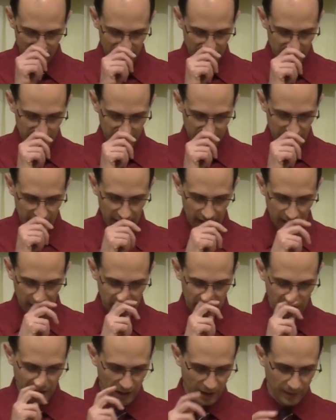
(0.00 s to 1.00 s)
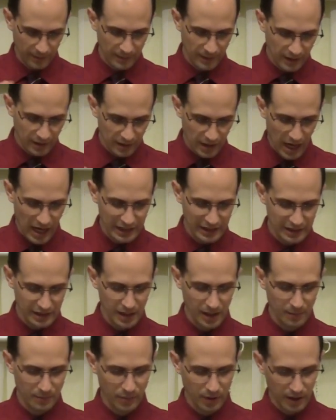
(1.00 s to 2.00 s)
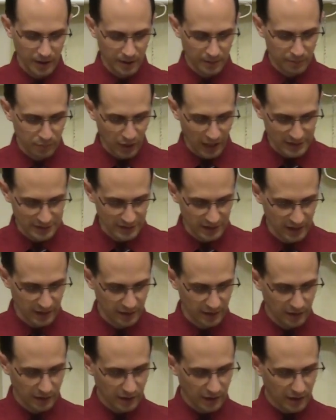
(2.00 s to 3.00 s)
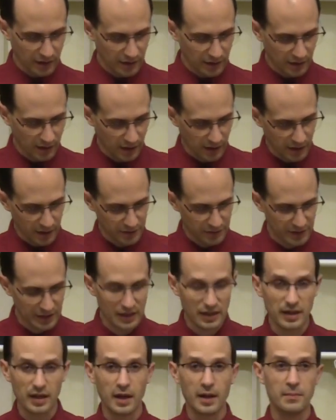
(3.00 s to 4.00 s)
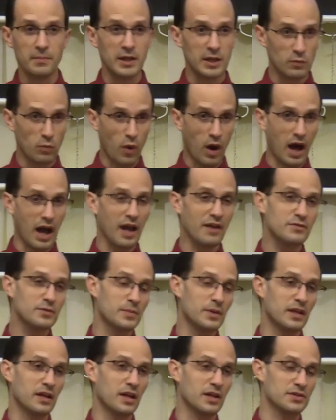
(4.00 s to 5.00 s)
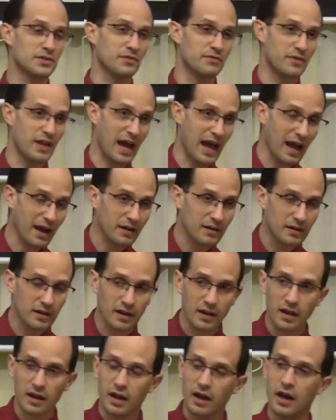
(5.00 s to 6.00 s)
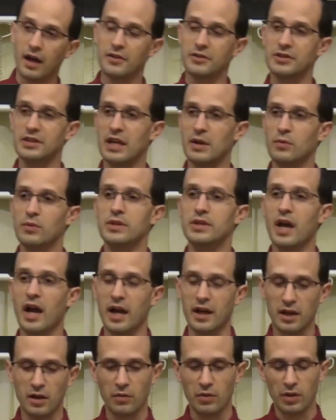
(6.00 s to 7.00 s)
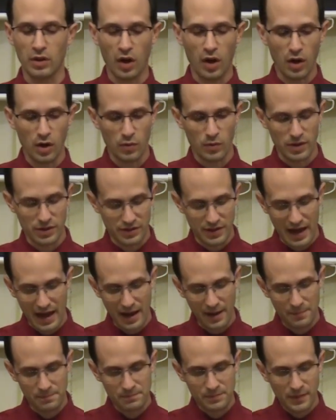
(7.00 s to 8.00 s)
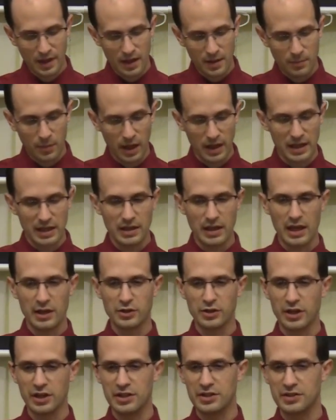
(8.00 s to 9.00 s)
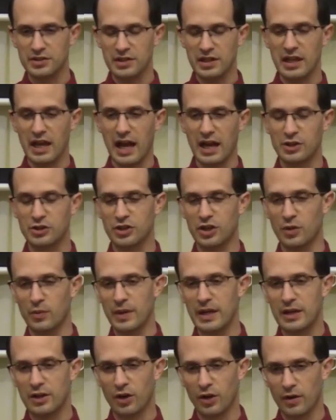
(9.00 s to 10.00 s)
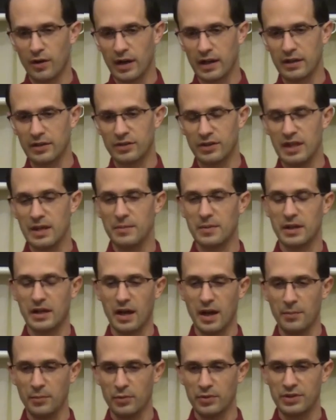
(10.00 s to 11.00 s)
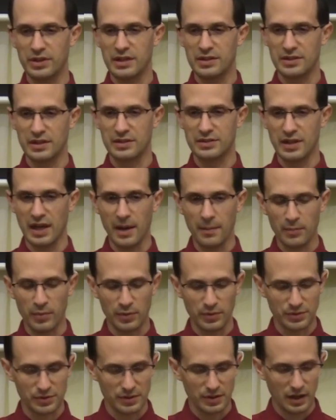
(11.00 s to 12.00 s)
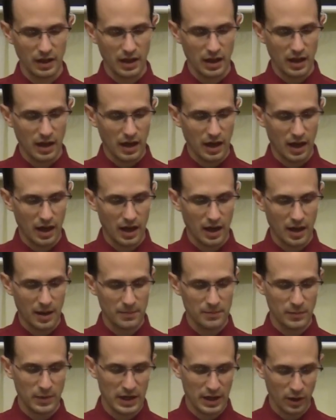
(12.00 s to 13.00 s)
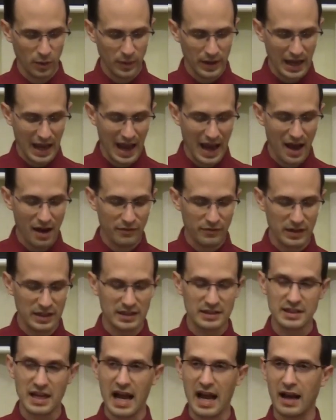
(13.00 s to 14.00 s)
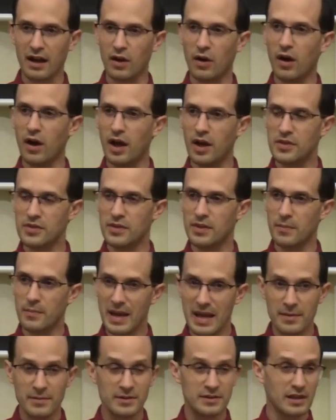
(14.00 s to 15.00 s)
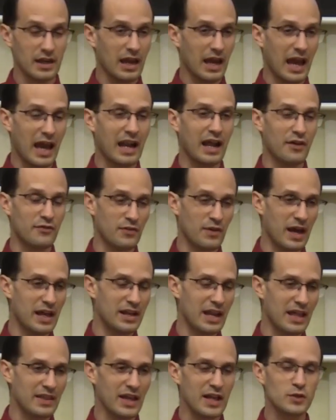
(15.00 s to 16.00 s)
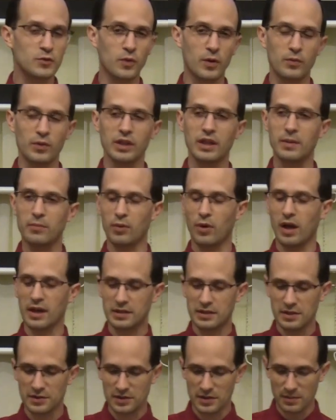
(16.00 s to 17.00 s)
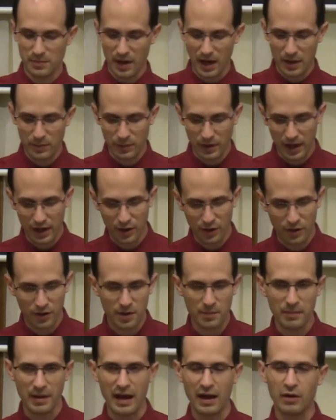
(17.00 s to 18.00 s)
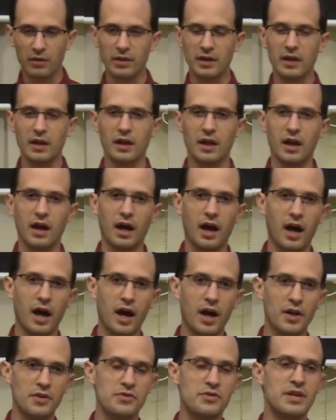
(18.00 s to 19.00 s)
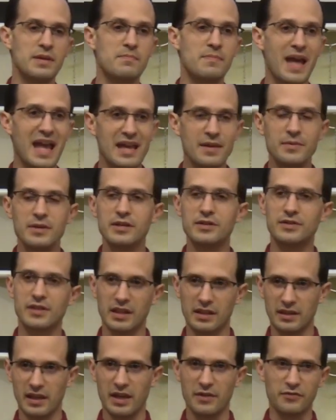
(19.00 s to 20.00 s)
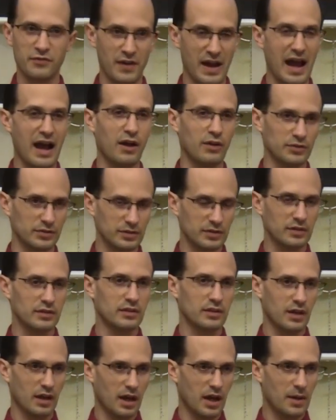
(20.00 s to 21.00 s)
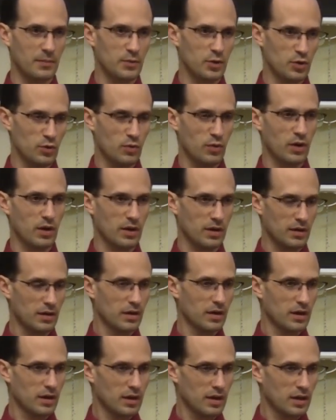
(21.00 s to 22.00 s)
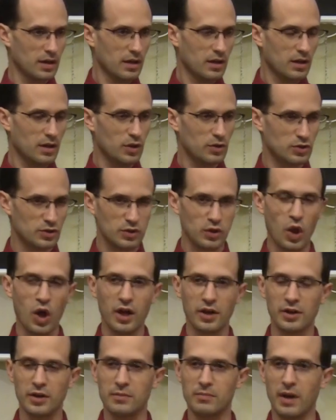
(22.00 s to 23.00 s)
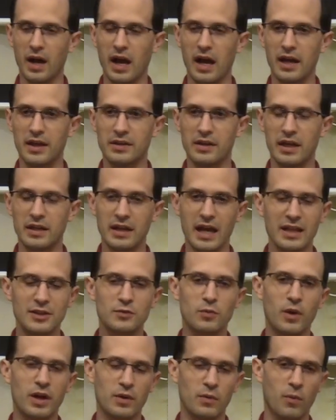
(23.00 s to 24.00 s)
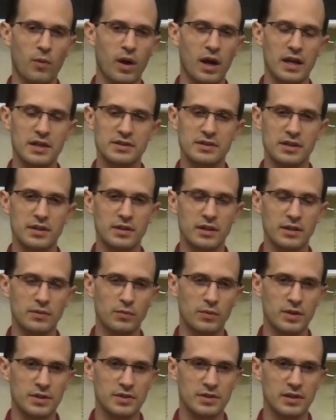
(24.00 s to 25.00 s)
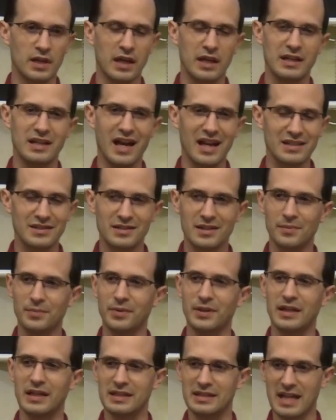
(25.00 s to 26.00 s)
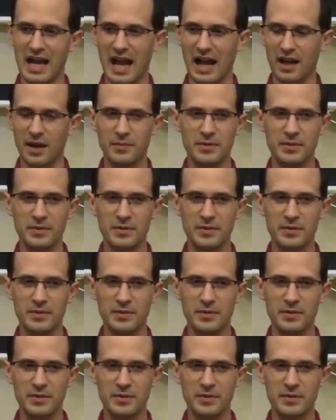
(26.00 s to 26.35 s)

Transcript: And God ended up blessing the midwives because of that, that they would not go along with that. But and you're going to see actually a recurring theme in a couple of these examples. Here we have an attack on the babies, and that's what really brought this to mind when I heard about the babies that they found who were slaughtered by, and that's what it was. It was not simply an attack.